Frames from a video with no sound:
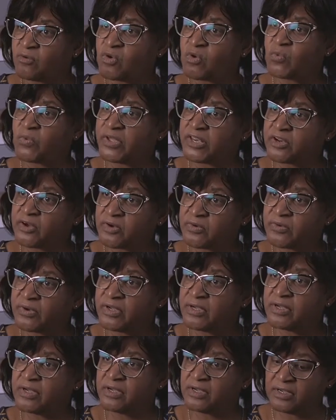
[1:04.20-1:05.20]
a widow,
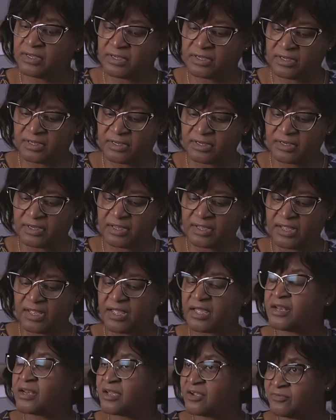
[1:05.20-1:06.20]

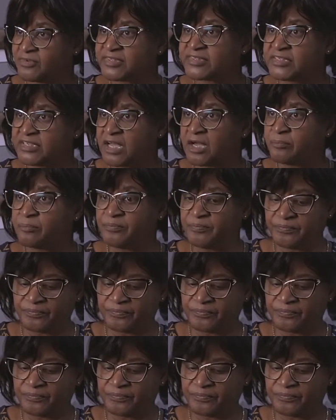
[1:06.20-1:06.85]
and I was numb.